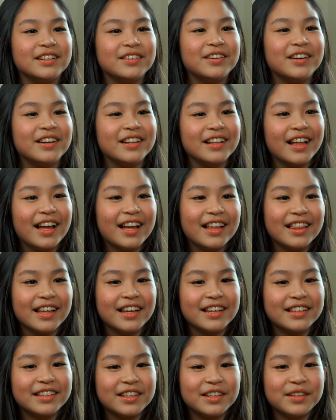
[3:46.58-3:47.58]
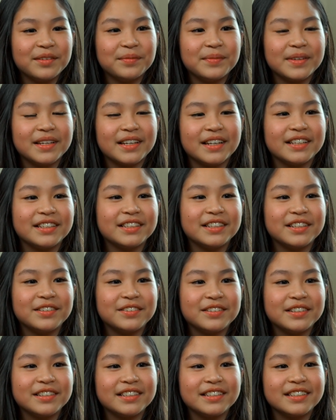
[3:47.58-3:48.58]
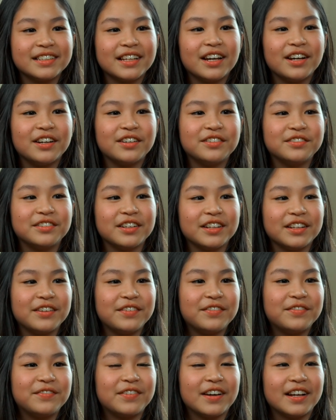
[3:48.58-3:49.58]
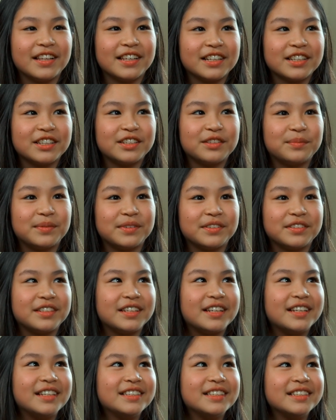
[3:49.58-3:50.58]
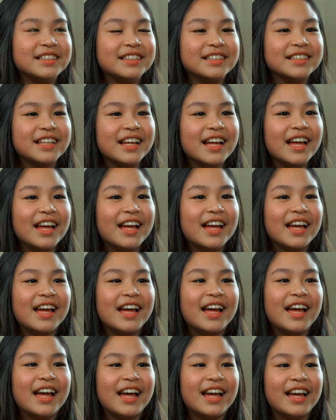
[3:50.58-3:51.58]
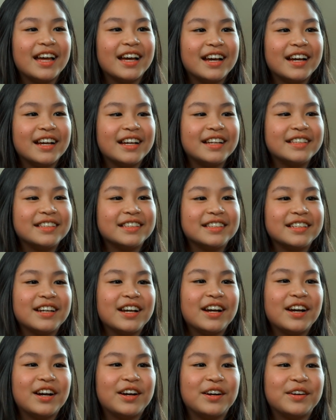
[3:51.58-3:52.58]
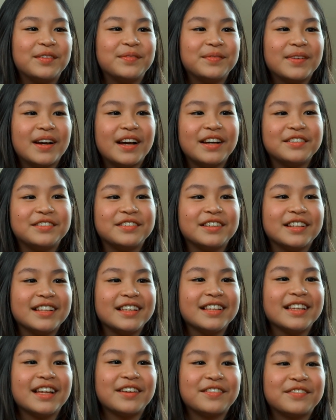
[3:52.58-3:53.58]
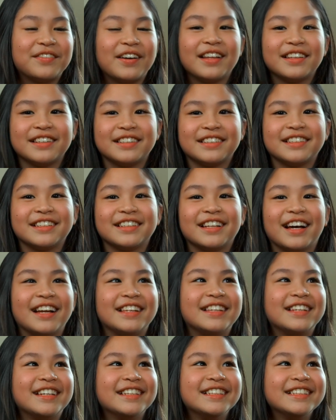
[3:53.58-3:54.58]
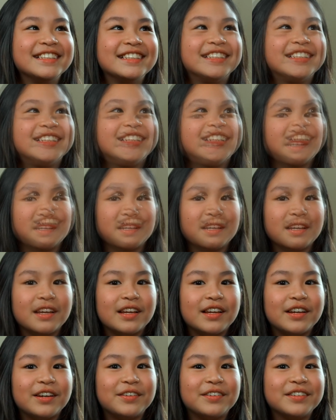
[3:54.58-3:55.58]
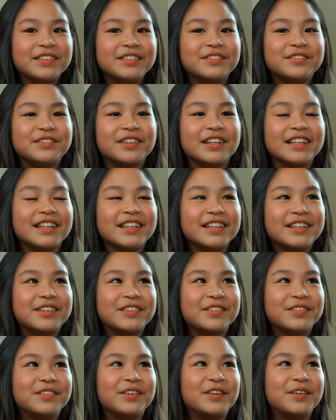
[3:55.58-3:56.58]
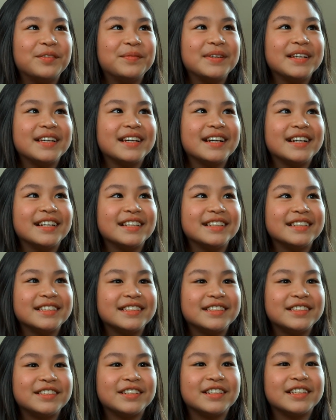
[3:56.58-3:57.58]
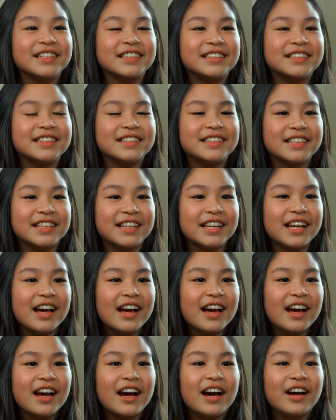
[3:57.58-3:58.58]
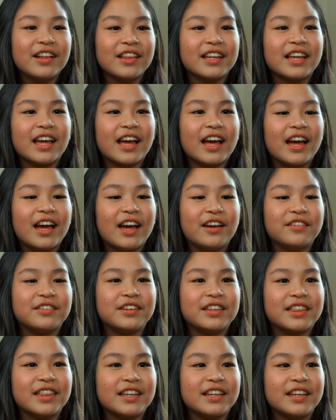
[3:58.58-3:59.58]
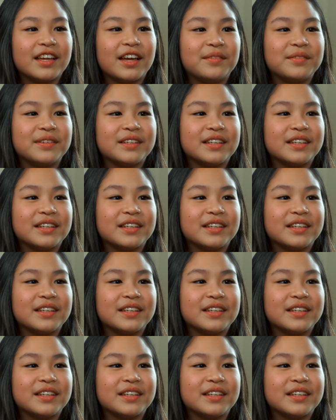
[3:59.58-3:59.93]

Well, I liked it because it was a really fun experience, and I really like Father Solanas. It was really cool because you could see how like everything came